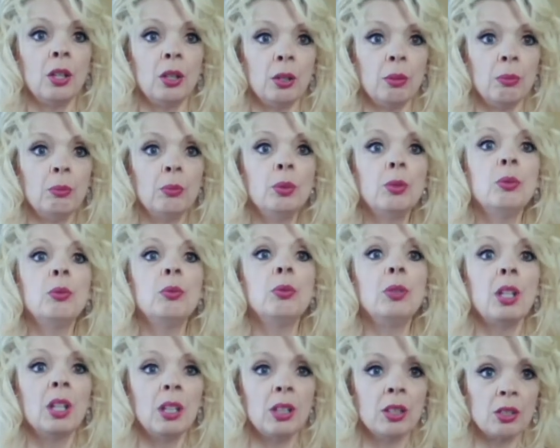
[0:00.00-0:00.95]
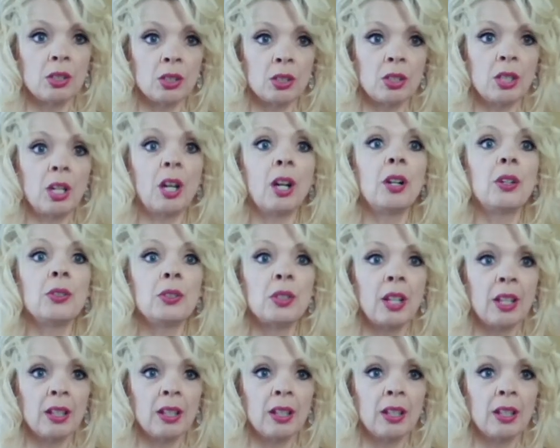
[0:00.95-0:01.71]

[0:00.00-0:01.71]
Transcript: the moon, the stars,